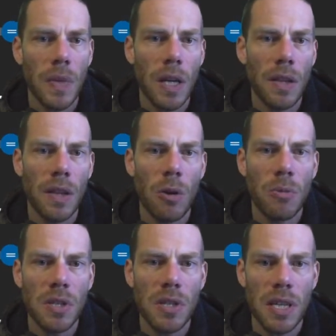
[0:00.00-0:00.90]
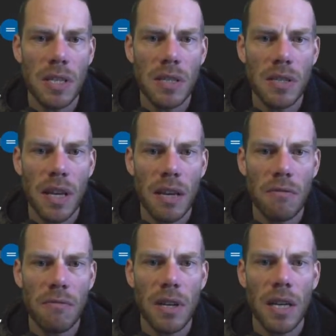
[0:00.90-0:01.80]
And now we say
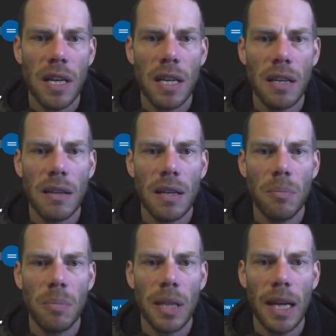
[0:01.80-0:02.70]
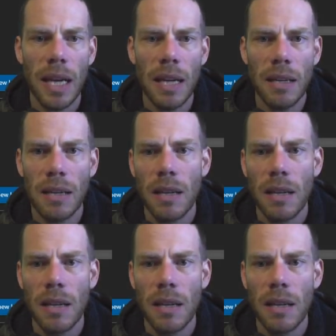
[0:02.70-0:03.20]
save and apply.